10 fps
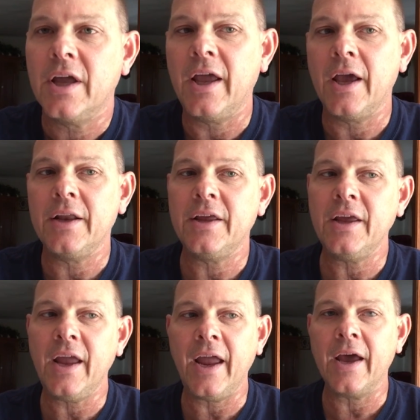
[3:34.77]
and
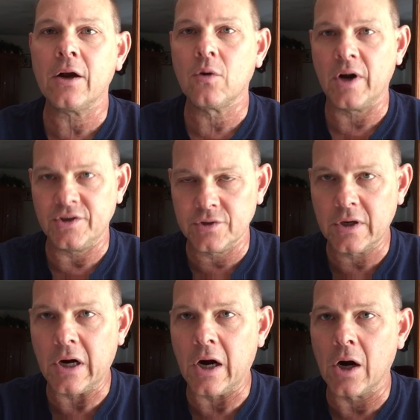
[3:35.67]
he had a
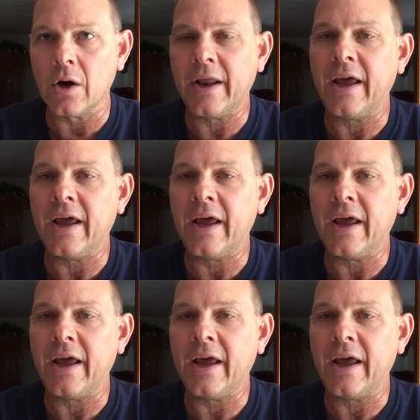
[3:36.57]
Chrysler car.